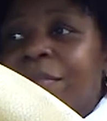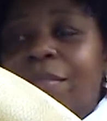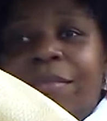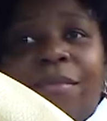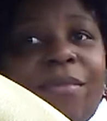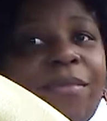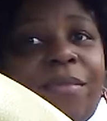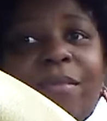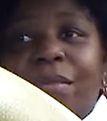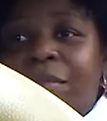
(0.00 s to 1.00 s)
Mm,
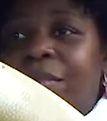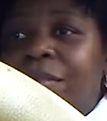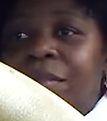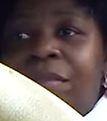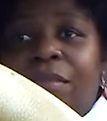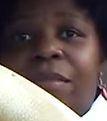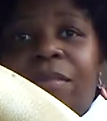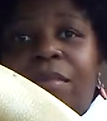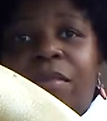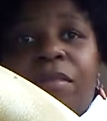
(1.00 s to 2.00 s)
mm, mm,
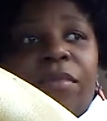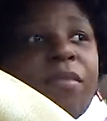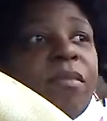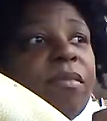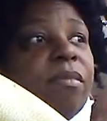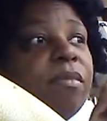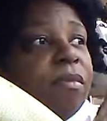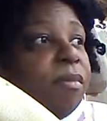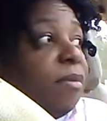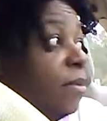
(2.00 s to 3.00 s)

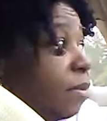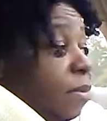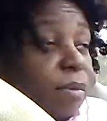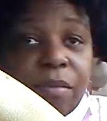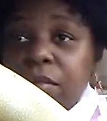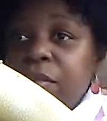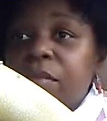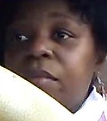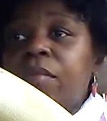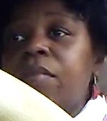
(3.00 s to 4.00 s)

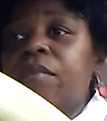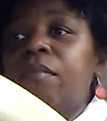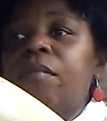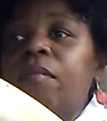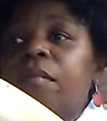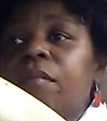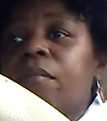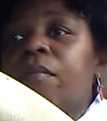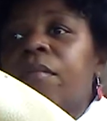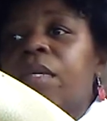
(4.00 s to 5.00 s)

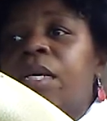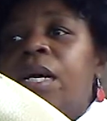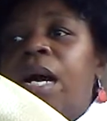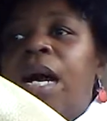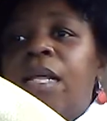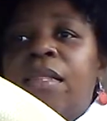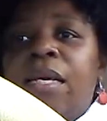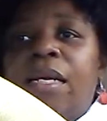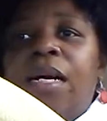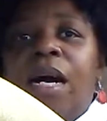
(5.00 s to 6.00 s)
mm. I
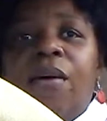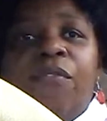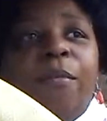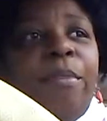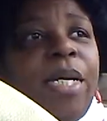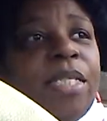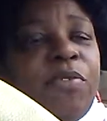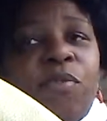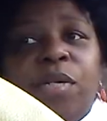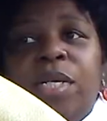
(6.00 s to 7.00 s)
thank God for
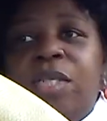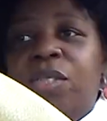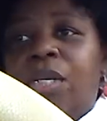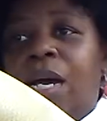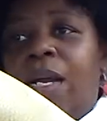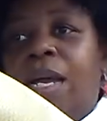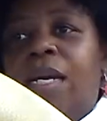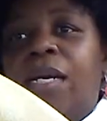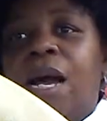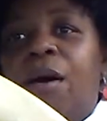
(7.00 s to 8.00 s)
best friends, y'all. I had
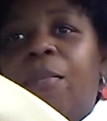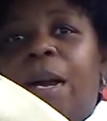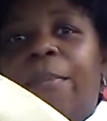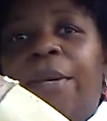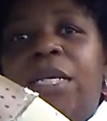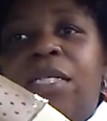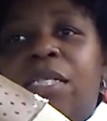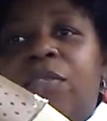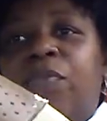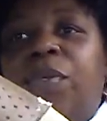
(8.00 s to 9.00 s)
to call my
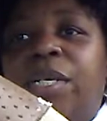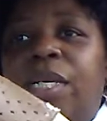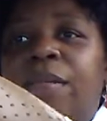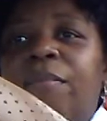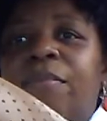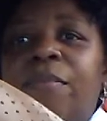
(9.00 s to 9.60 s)
bestest friend.